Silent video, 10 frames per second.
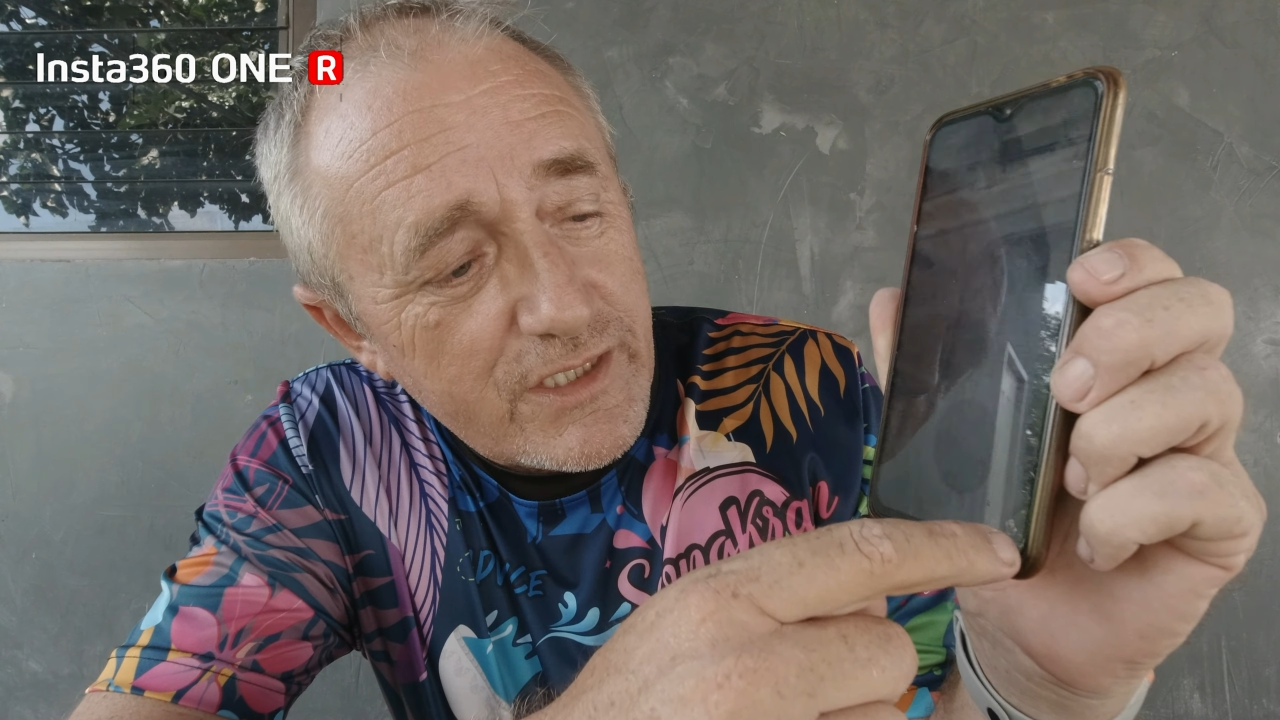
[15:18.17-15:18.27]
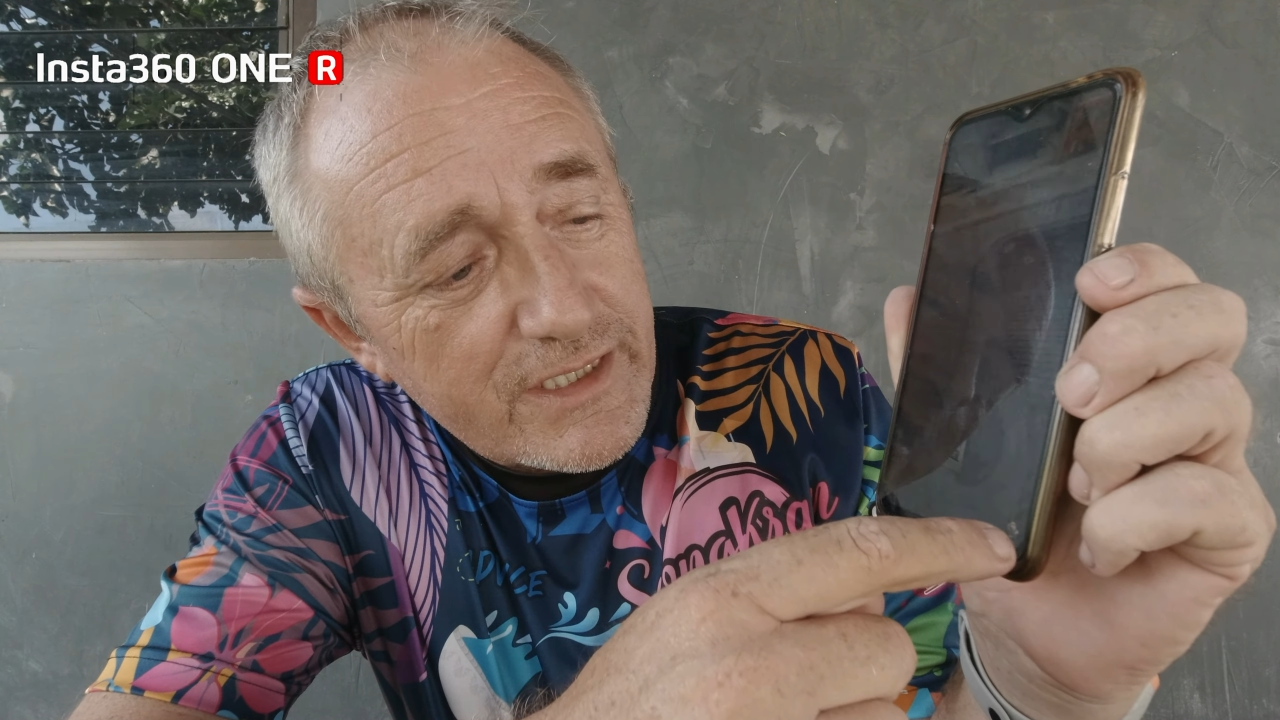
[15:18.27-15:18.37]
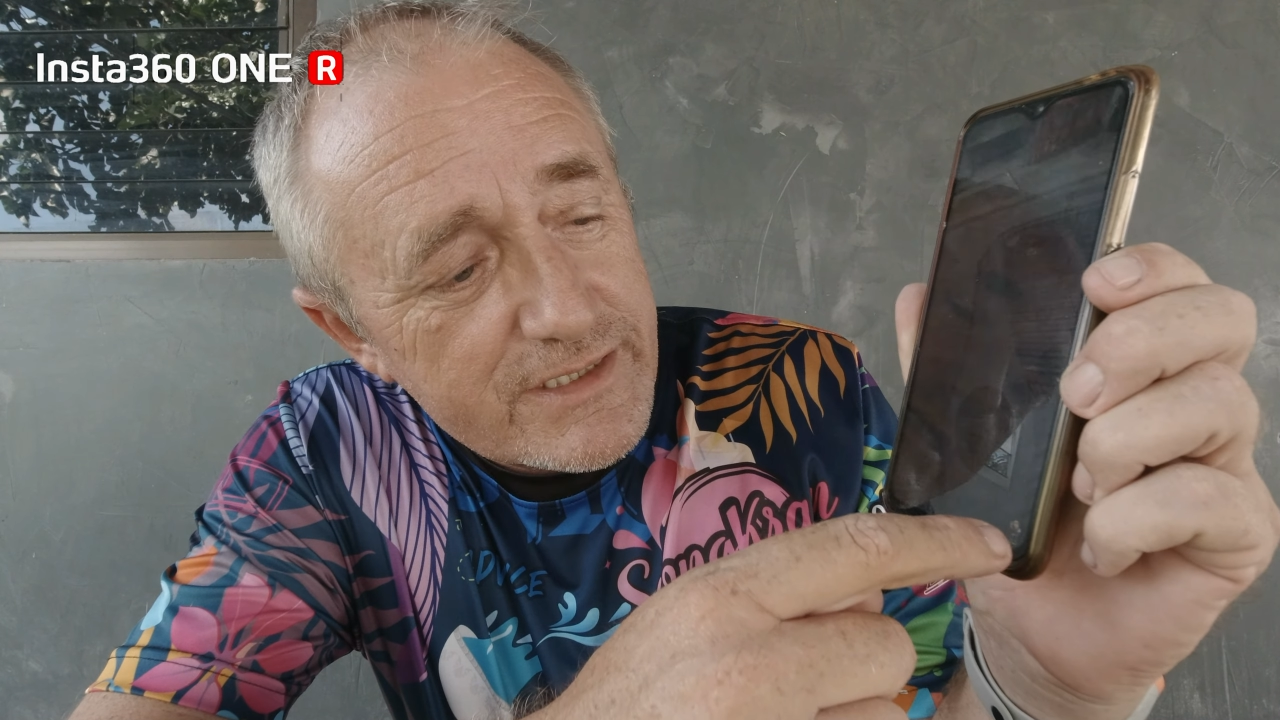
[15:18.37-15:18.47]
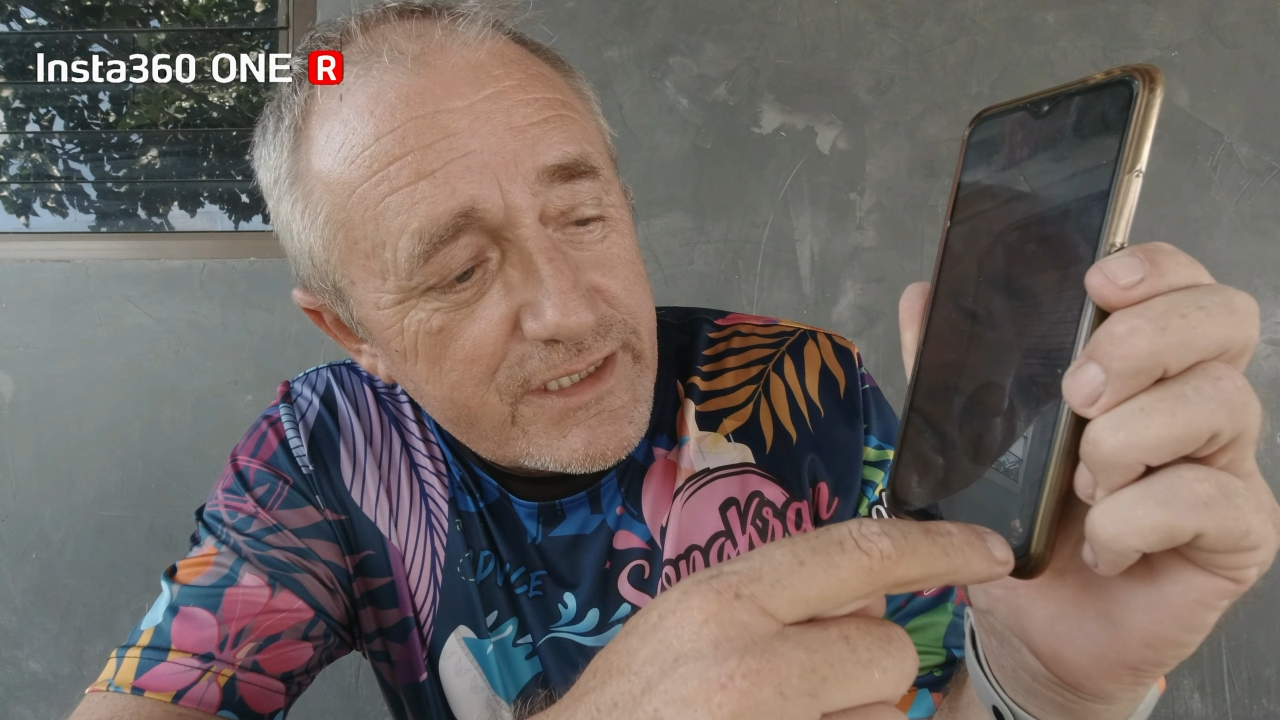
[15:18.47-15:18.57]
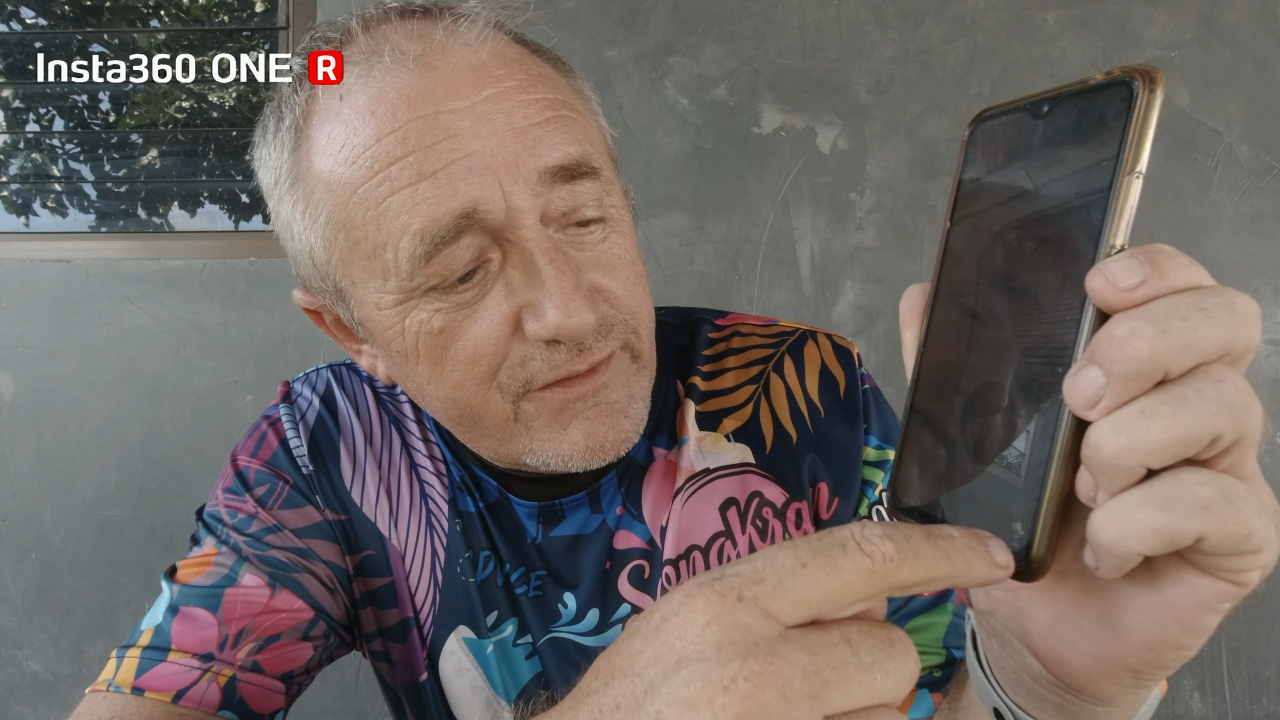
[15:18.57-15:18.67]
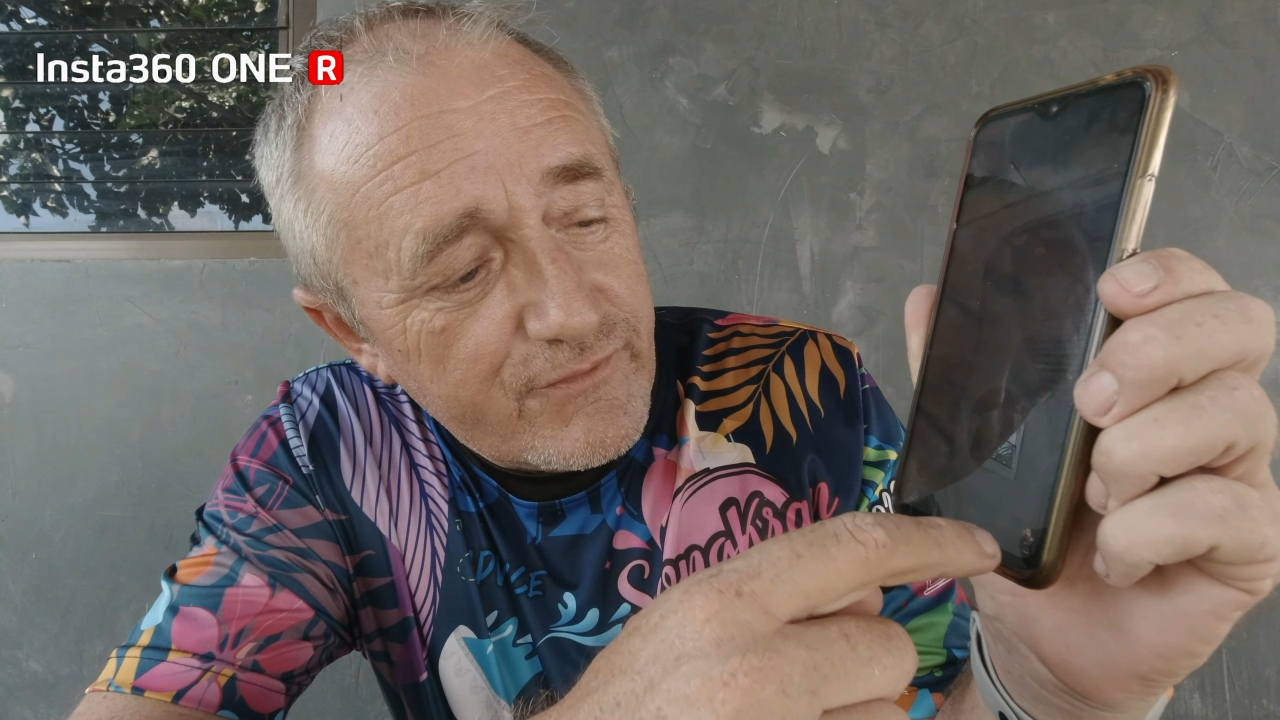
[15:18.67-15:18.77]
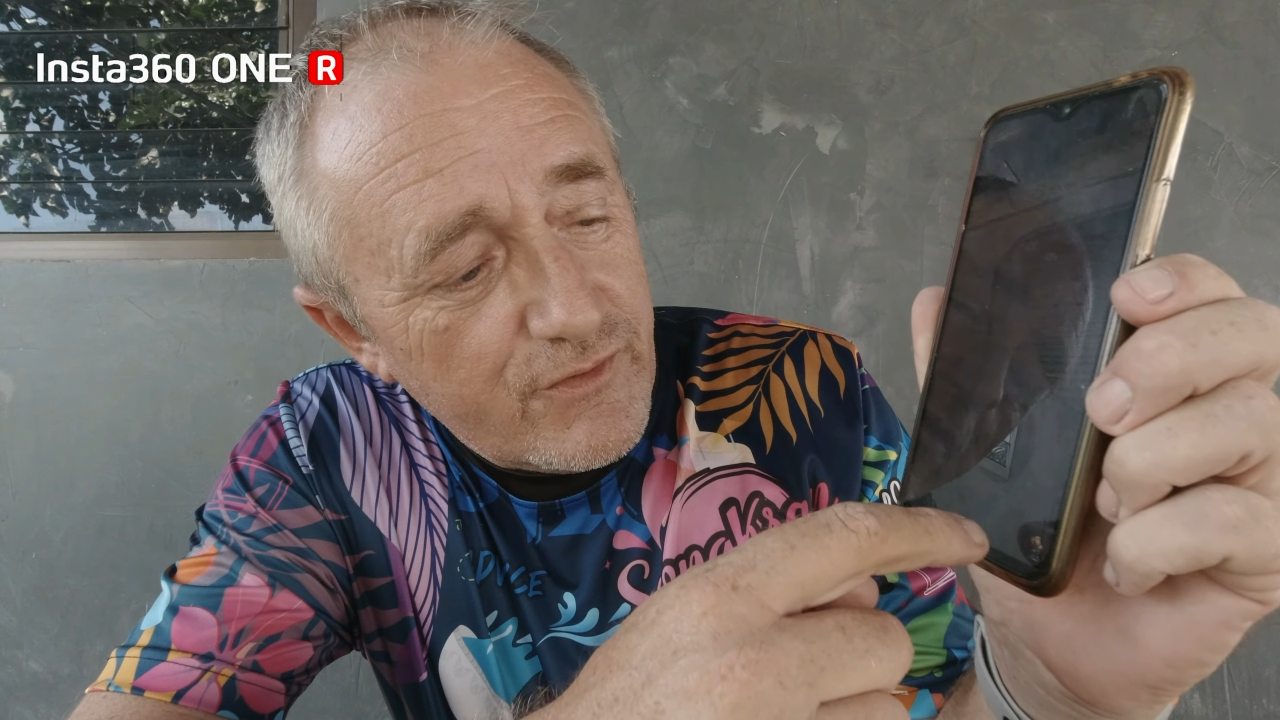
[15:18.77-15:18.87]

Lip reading: like I say, you've